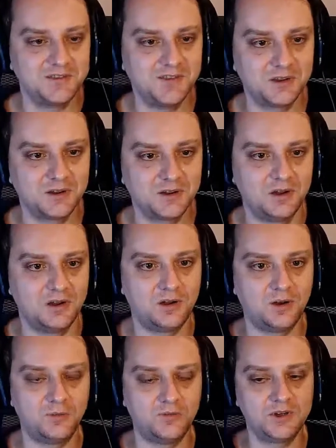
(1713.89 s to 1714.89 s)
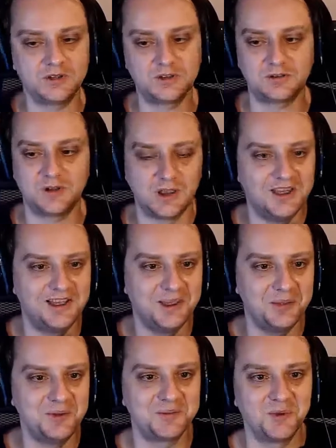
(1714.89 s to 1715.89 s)
think of it
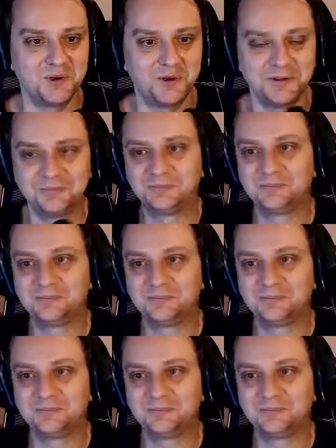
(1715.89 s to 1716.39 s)
a bit more.